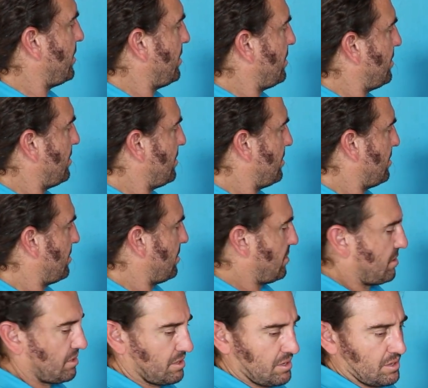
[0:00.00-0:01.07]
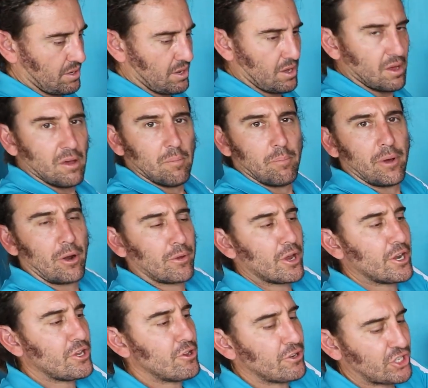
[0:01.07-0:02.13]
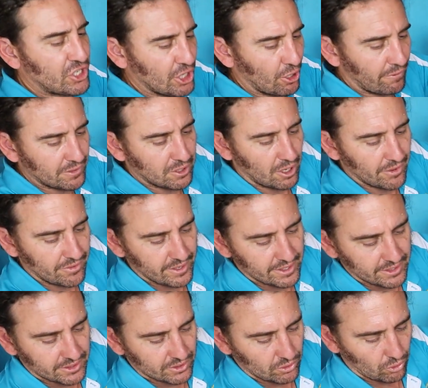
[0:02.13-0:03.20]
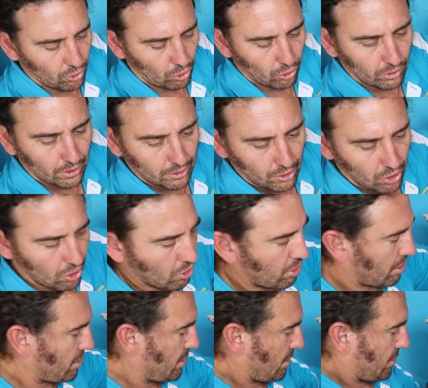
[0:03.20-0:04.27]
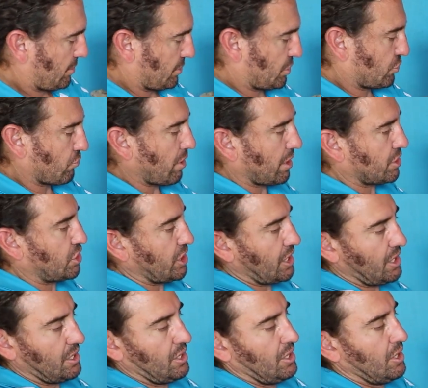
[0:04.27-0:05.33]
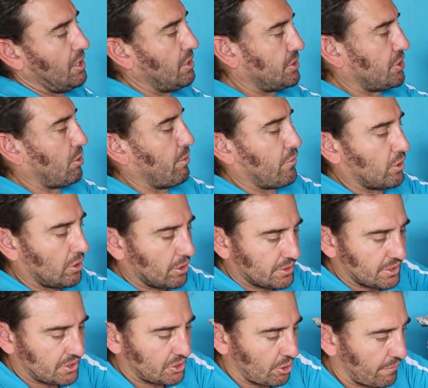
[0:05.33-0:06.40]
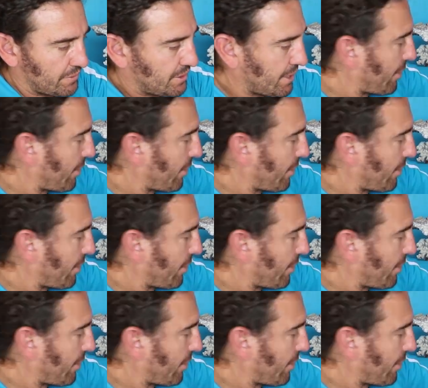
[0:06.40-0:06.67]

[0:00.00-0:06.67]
here. But I'm going to use shelves like this all along the structure so that we've got lots of surface